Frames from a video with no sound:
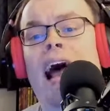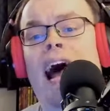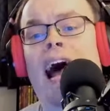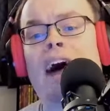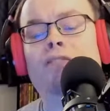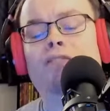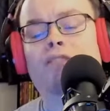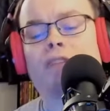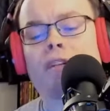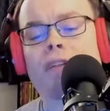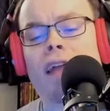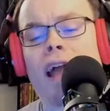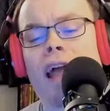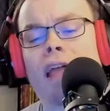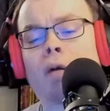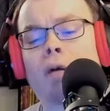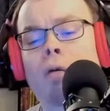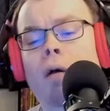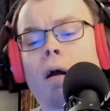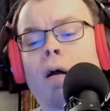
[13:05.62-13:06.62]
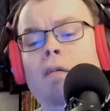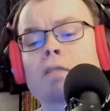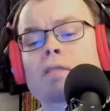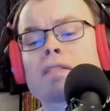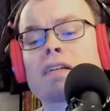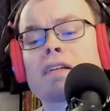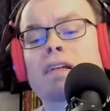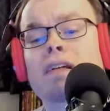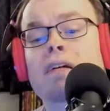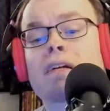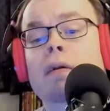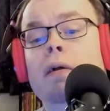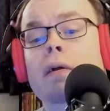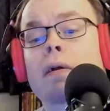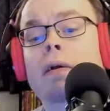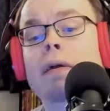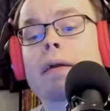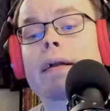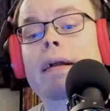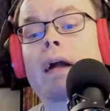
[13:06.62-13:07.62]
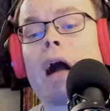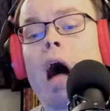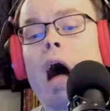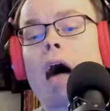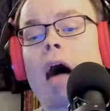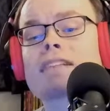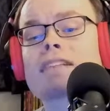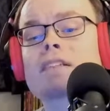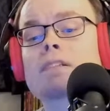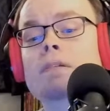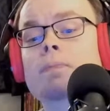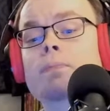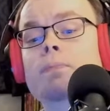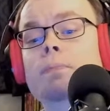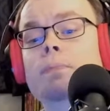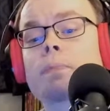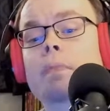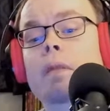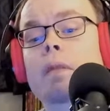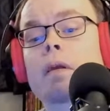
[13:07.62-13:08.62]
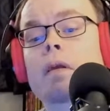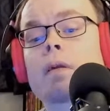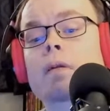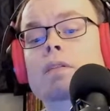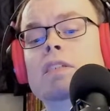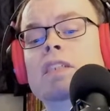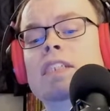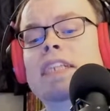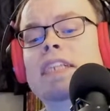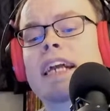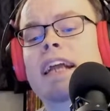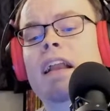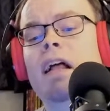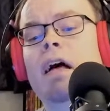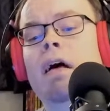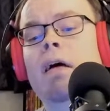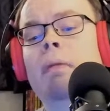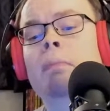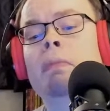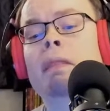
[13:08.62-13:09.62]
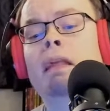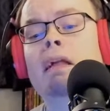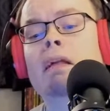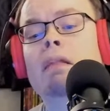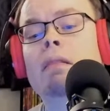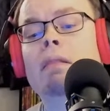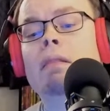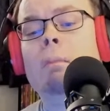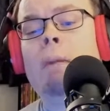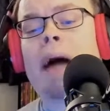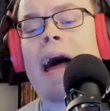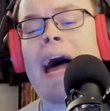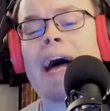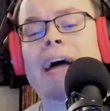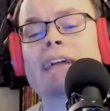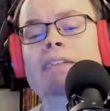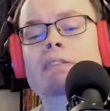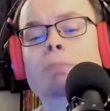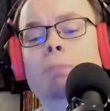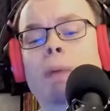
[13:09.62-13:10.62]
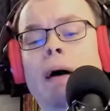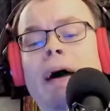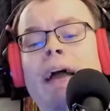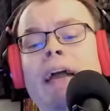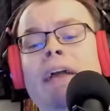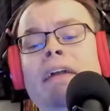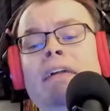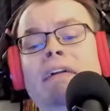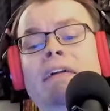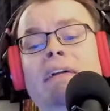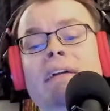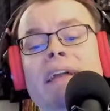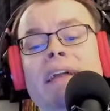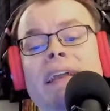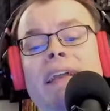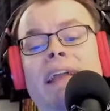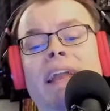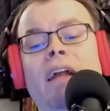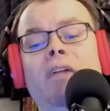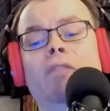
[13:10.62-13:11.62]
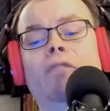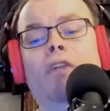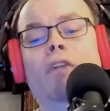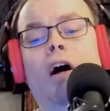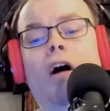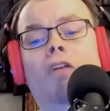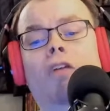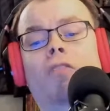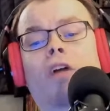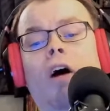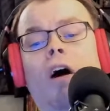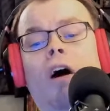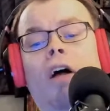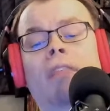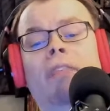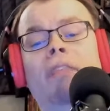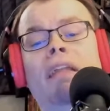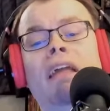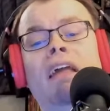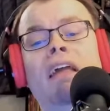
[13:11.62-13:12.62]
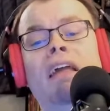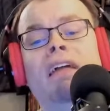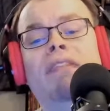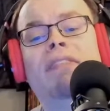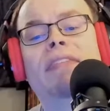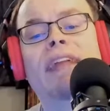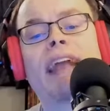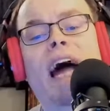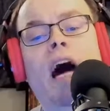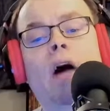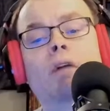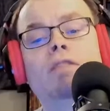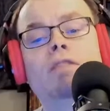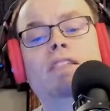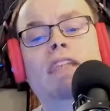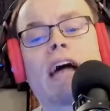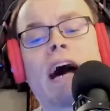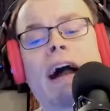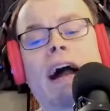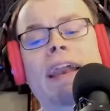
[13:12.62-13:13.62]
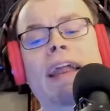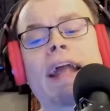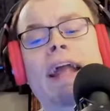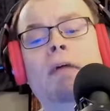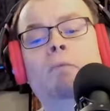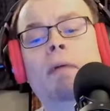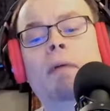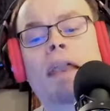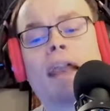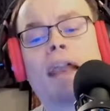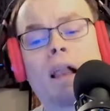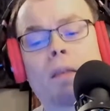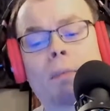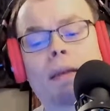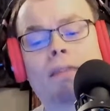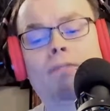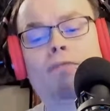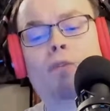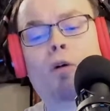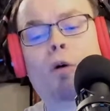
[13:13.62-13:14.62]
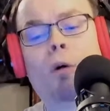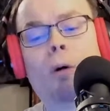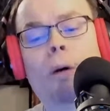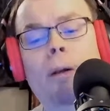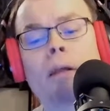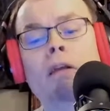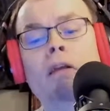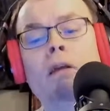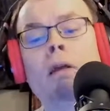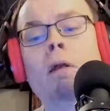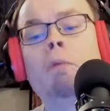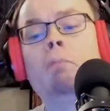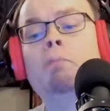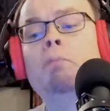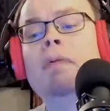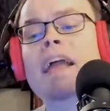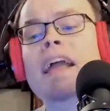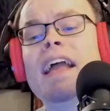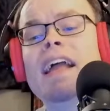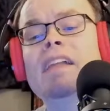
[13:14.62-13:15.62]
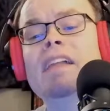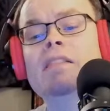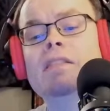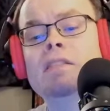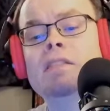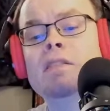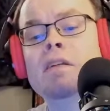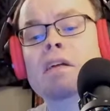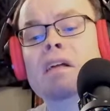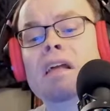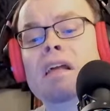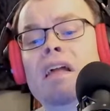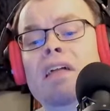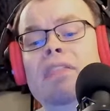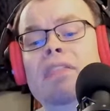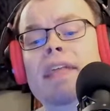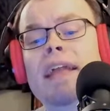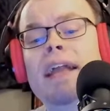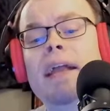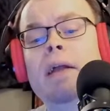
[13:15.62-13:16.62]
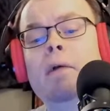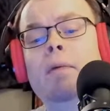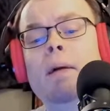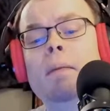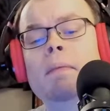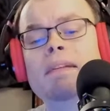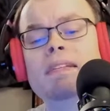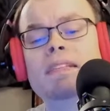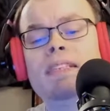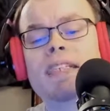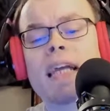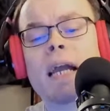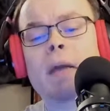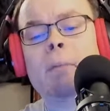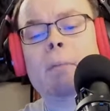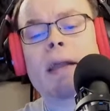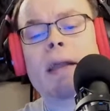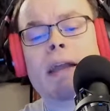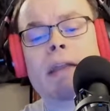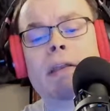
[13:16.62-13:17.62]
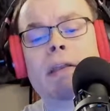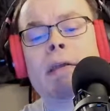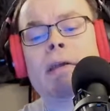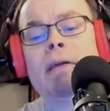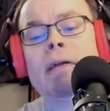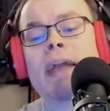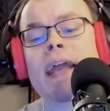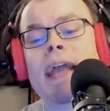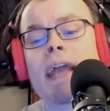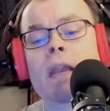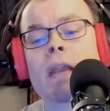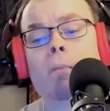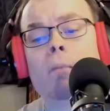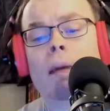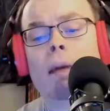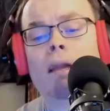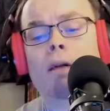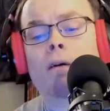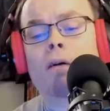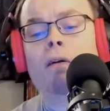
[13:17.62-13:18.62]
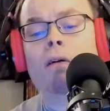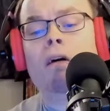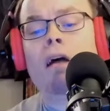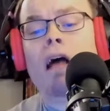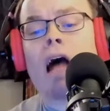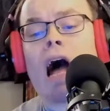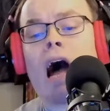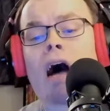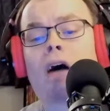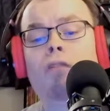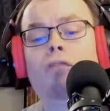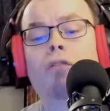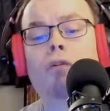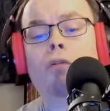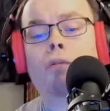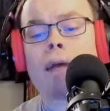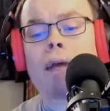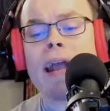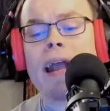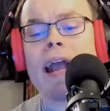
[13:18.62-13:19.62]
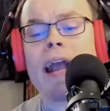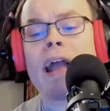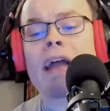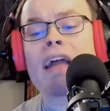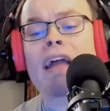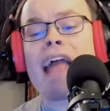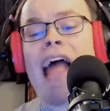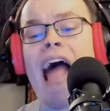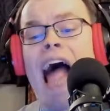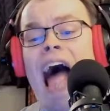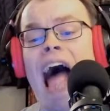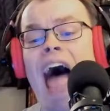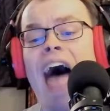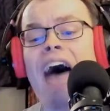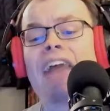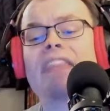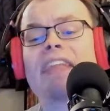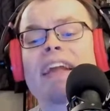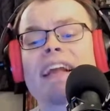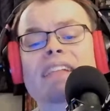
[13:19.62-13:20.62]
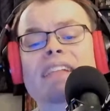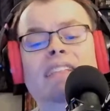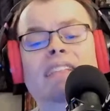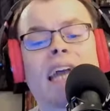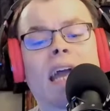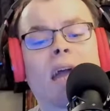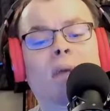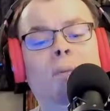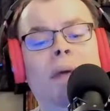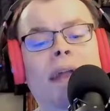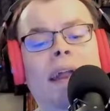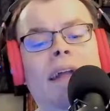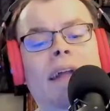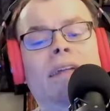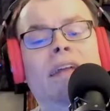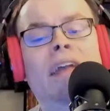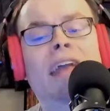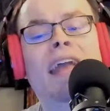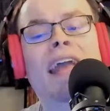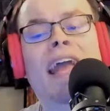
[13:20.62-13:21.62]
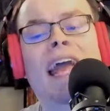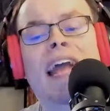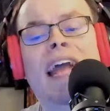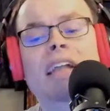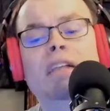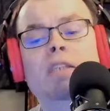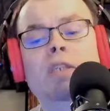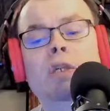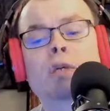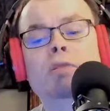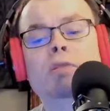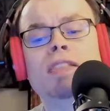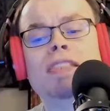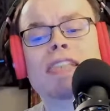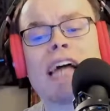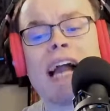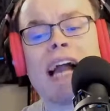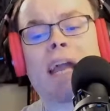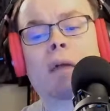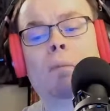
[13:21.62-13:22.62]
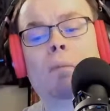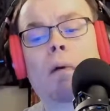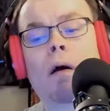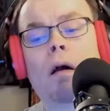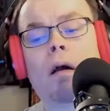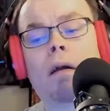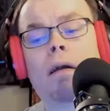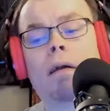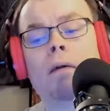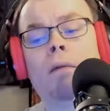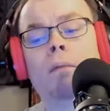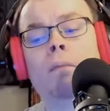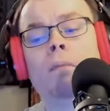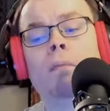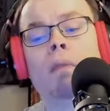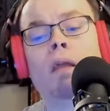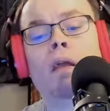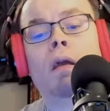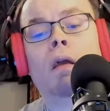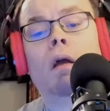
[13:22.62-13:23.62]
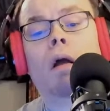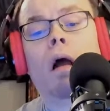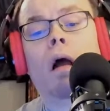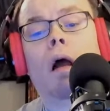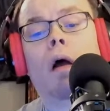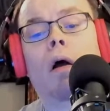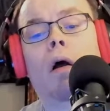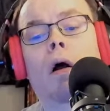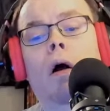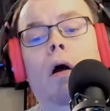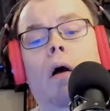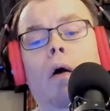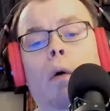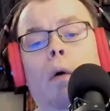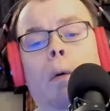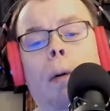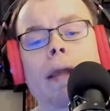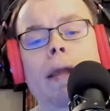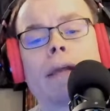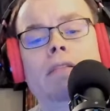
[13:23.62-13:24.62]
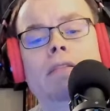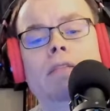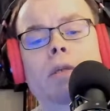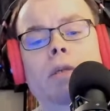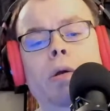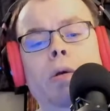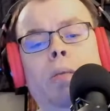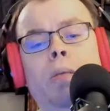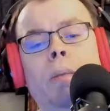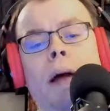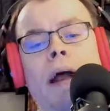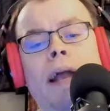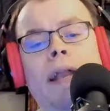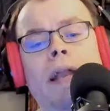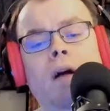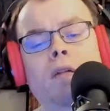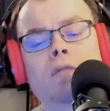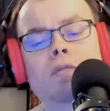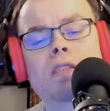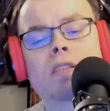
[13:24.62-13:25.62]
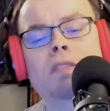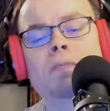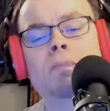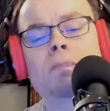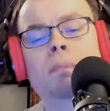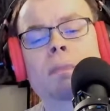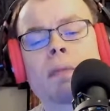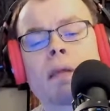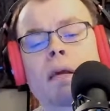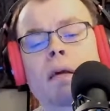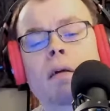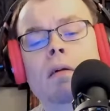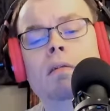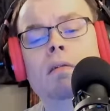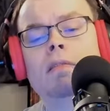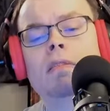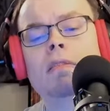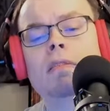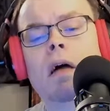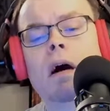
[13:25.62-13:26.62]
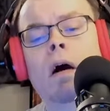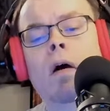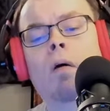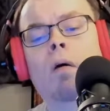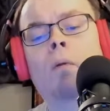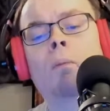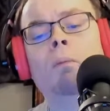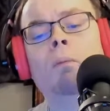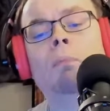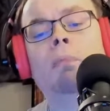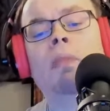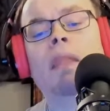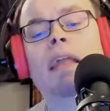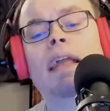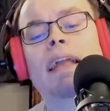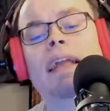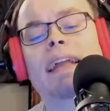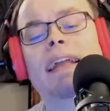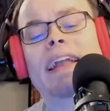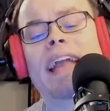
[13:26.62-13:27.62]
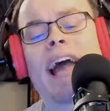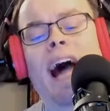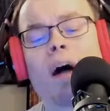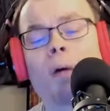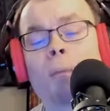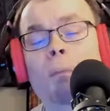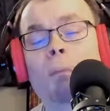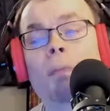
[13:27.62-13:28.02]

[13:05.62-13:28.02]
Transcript: after Nyla Rose cost Shida the match by getting involved on the outside, and Penelope Ford pins the women's champion in the middle of the ring at the 10-minute and 2-second mark, according to my notes. So, yeah,